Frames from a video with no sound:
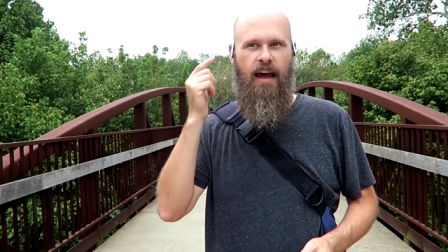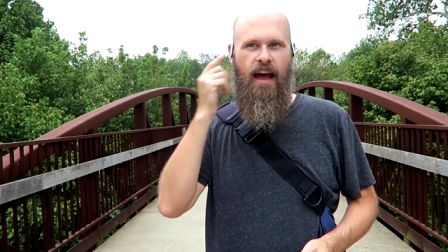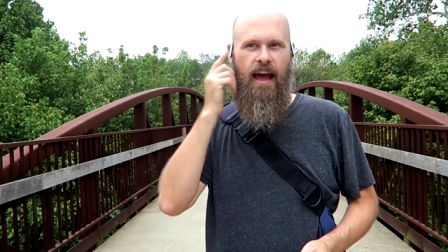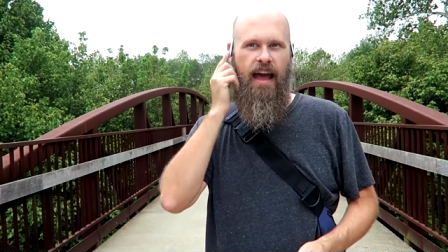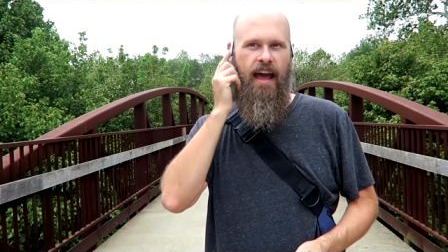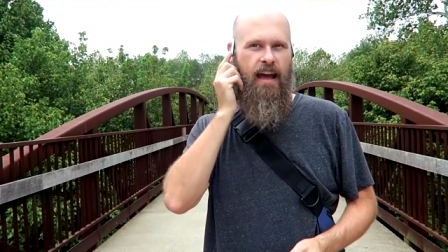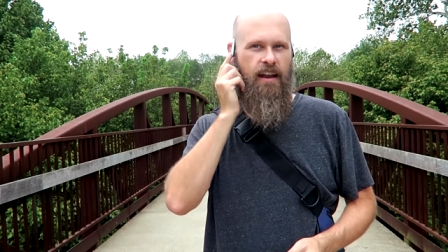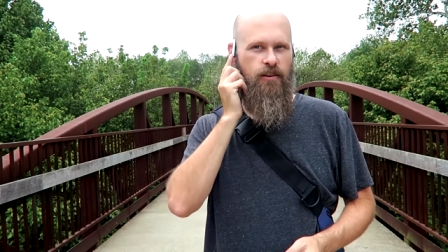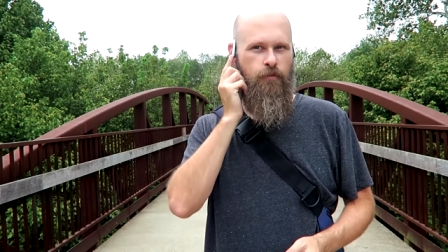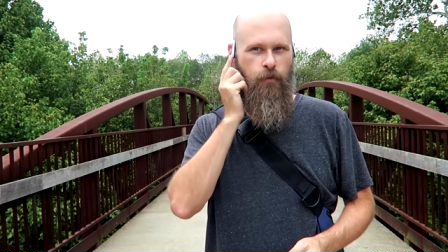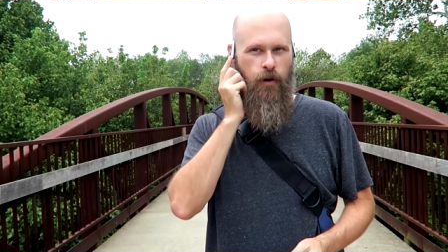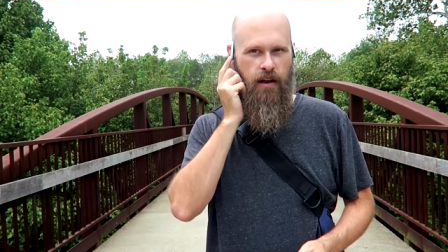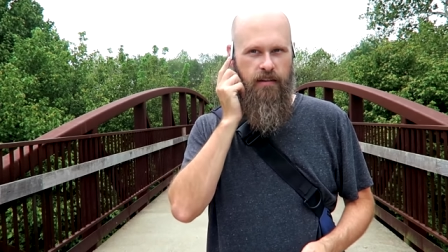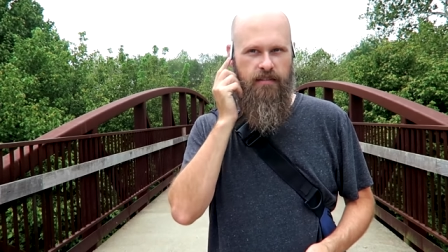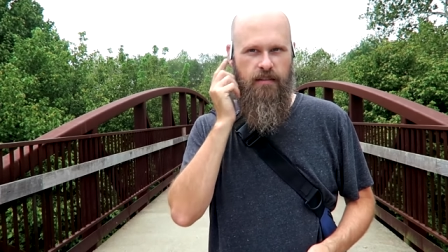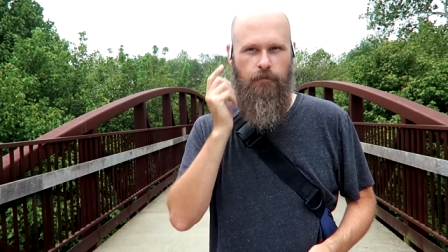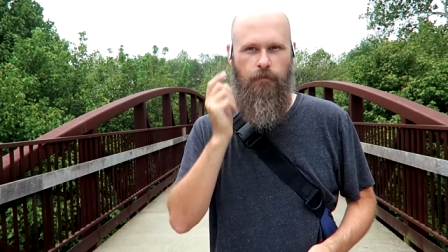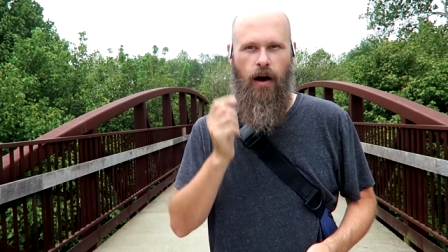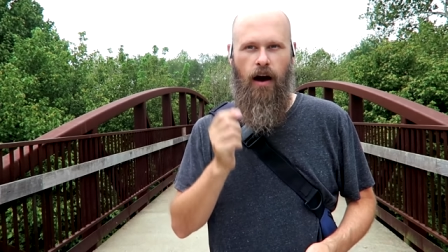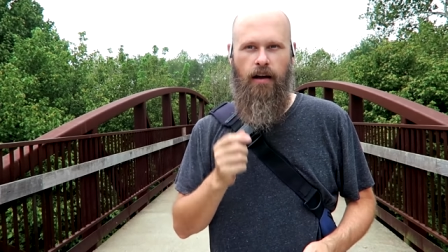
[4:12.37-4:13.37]
and you press
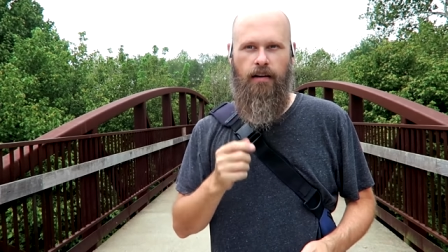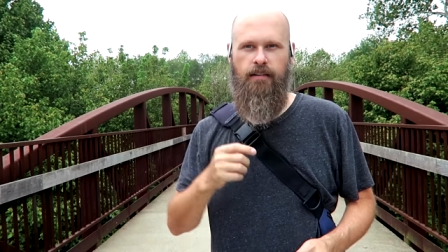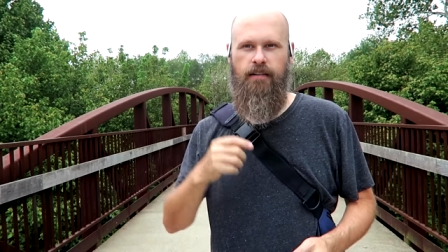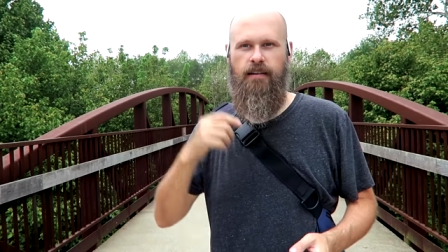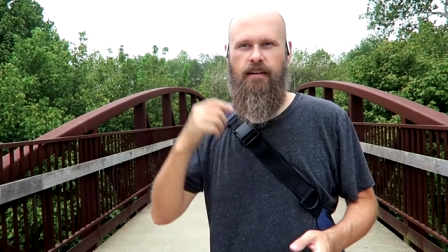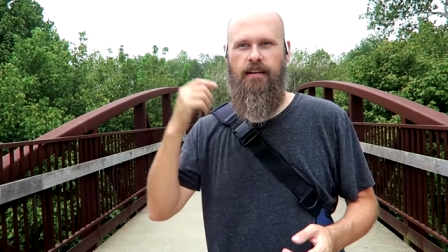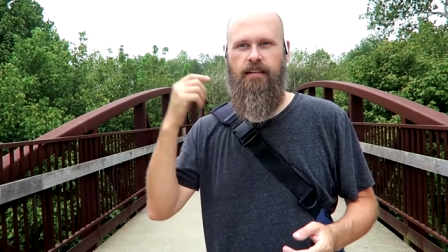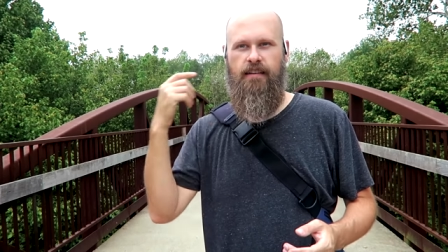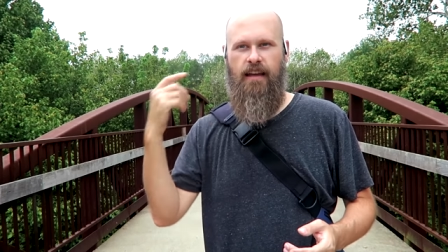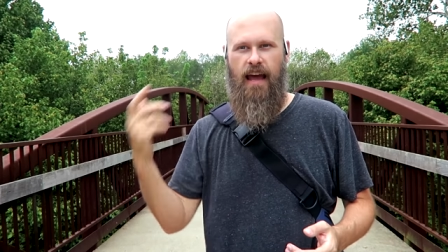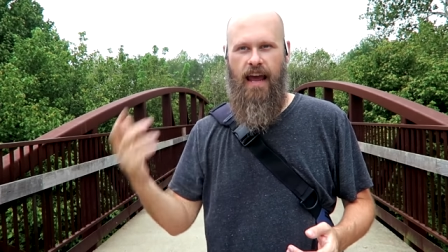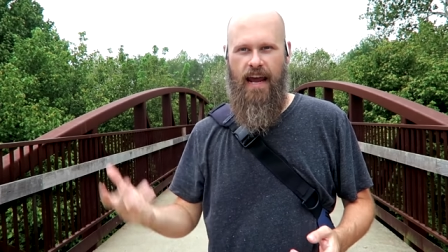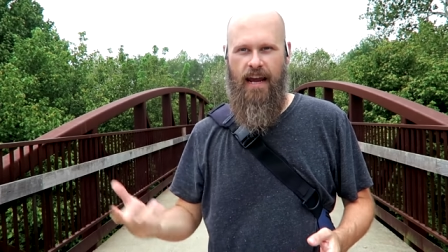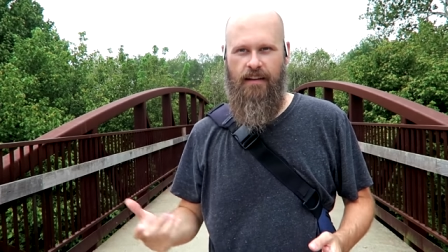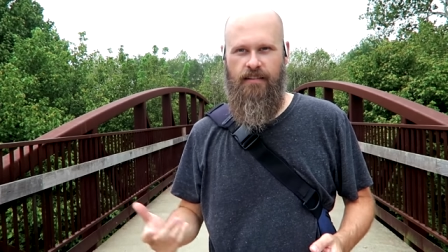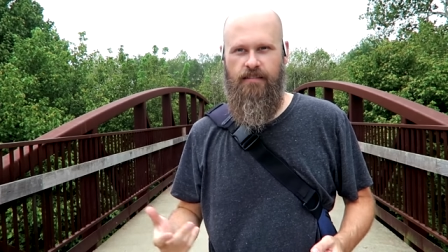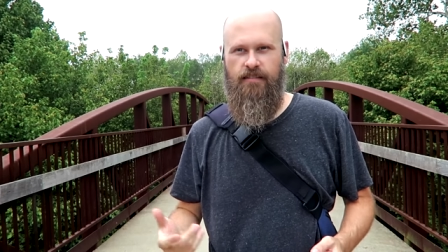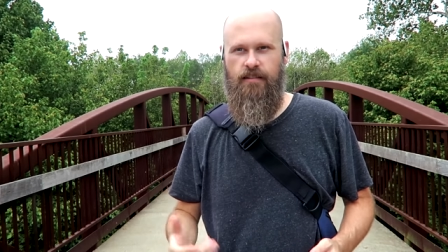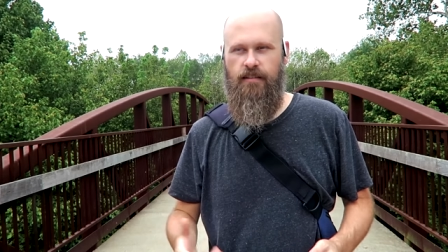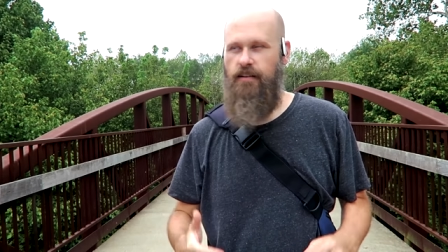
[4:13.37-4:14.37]
the button to
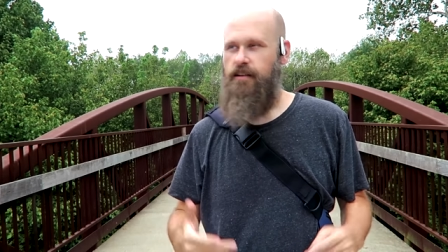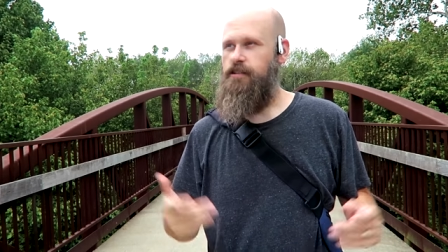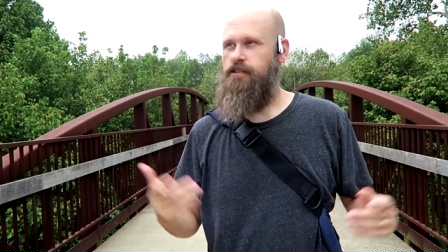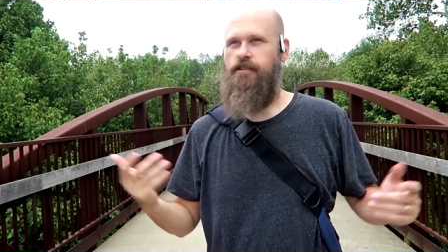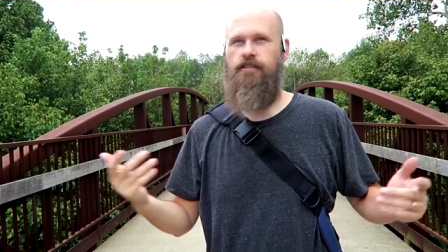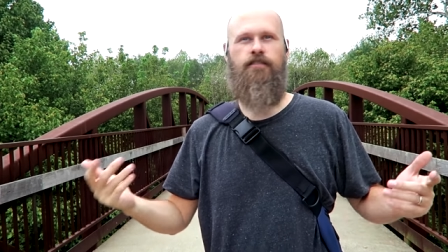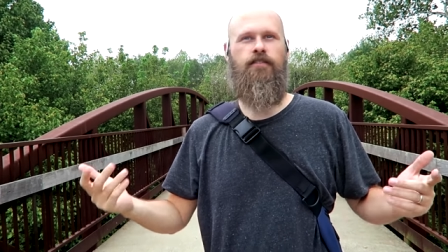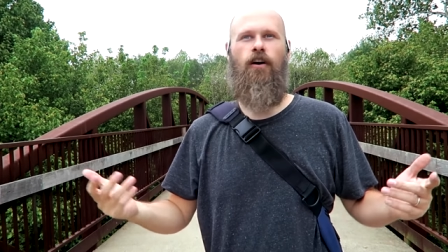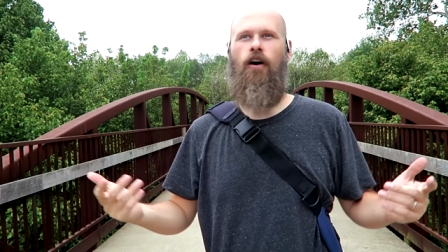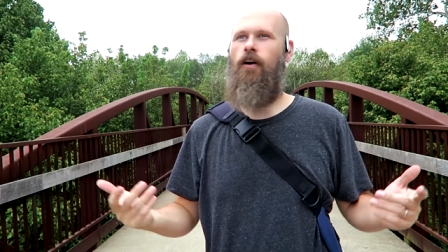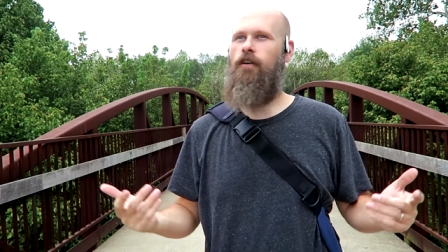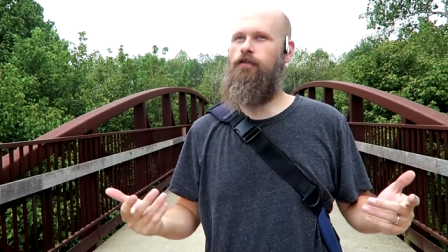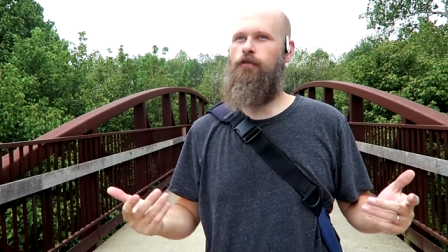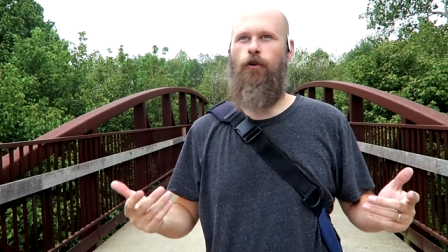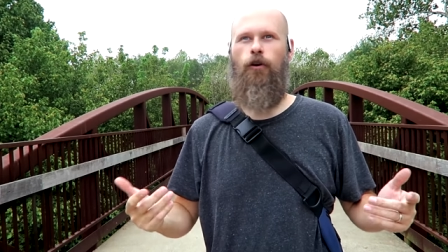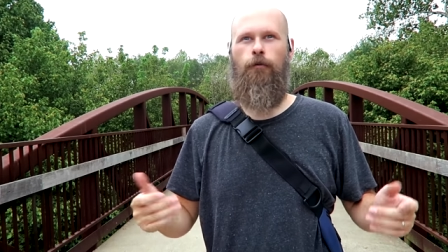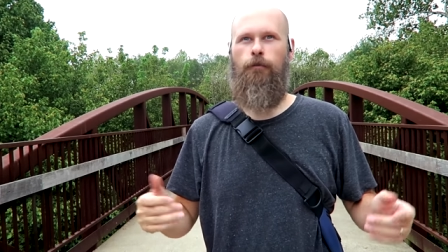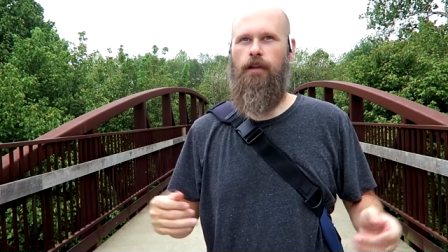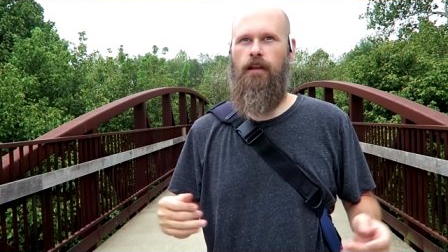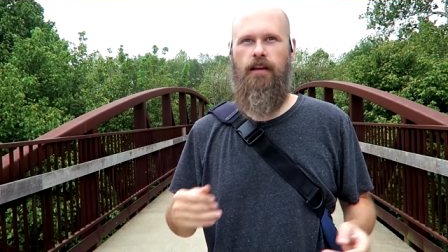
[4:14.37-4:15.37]
answer, and you just talk
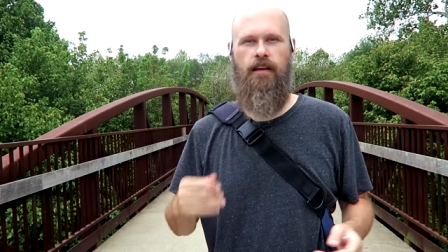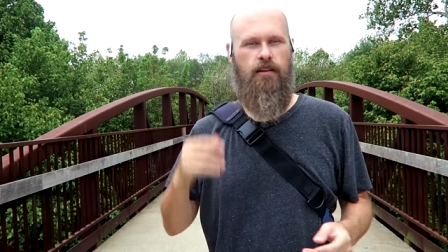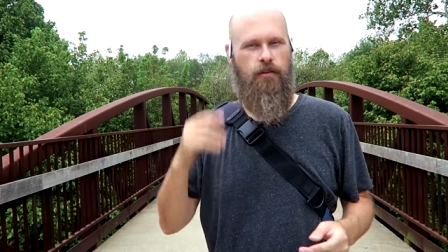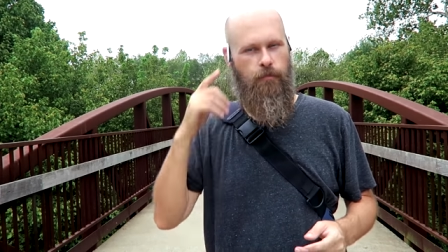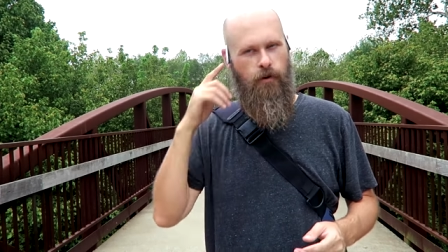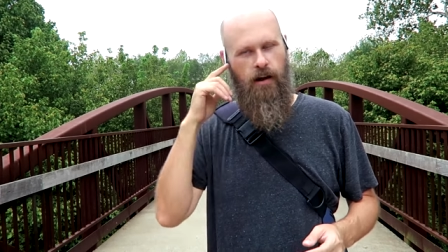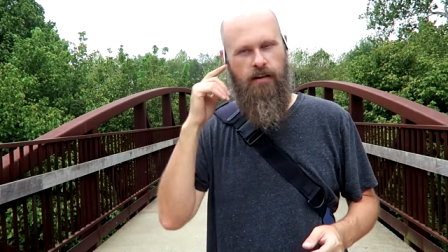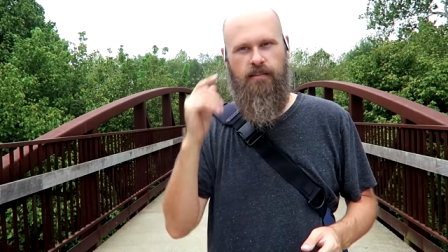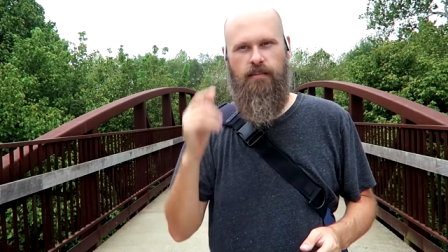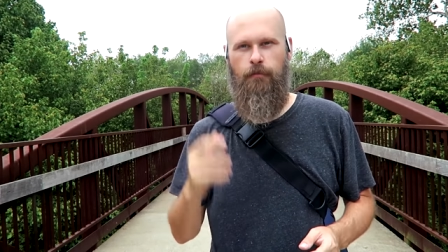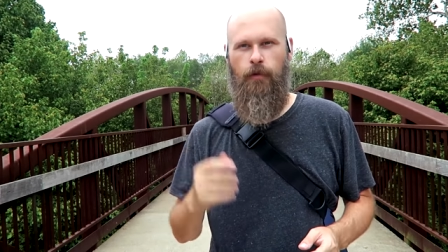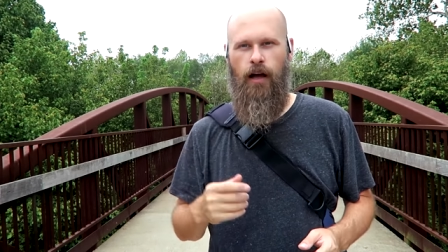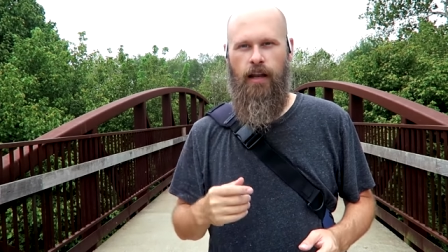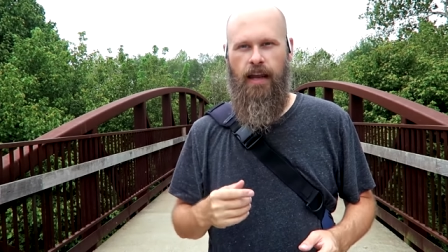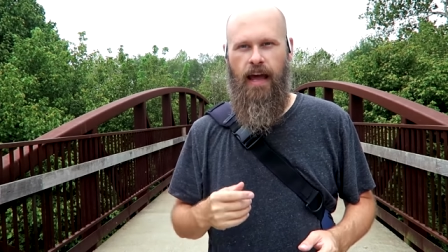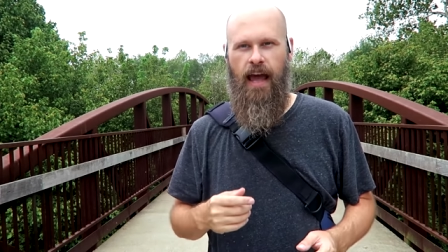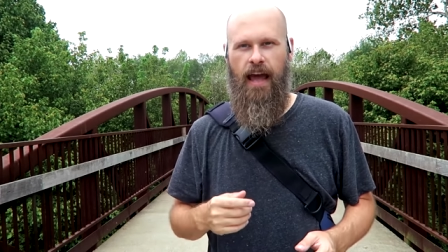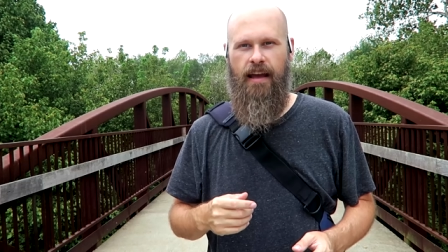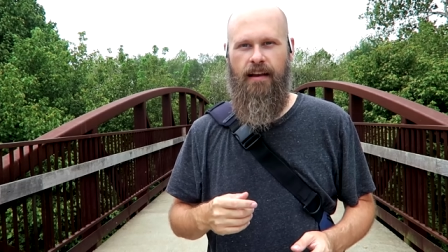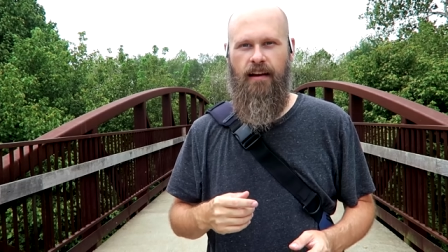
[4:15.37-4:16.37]
normally, and you press the button
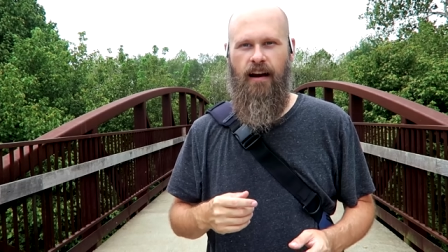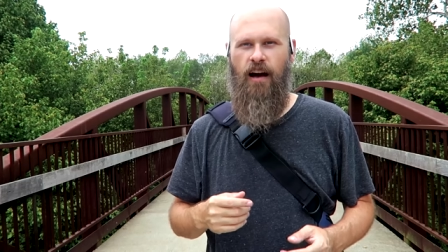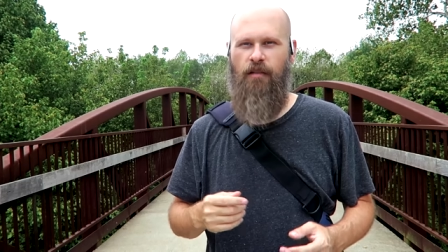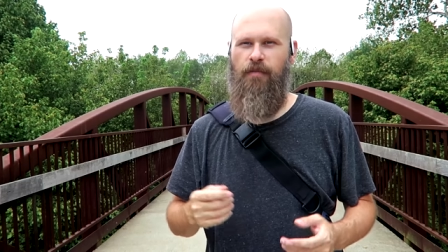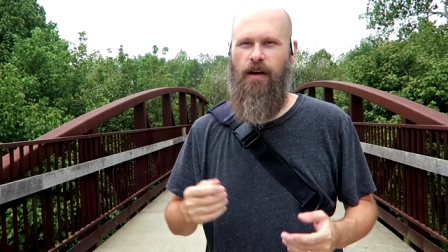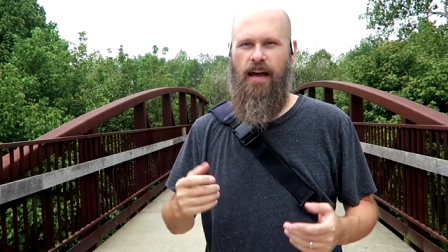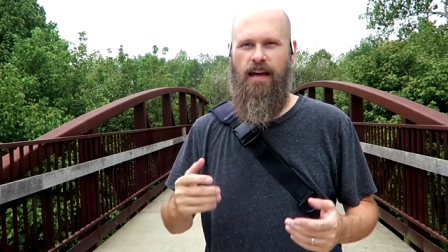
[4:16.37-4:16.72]
to hang up,